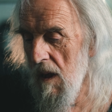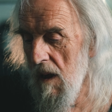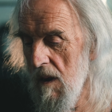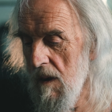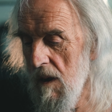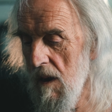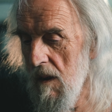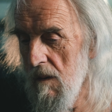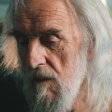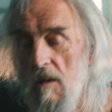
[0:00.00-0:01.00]
And
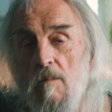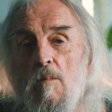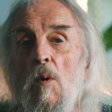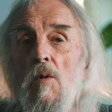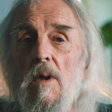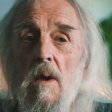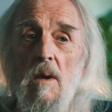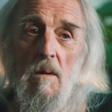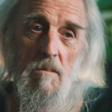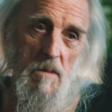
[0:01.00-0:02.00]
said,
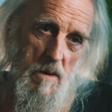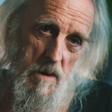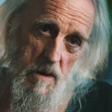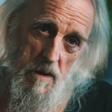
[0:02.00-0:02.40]
morning, hello,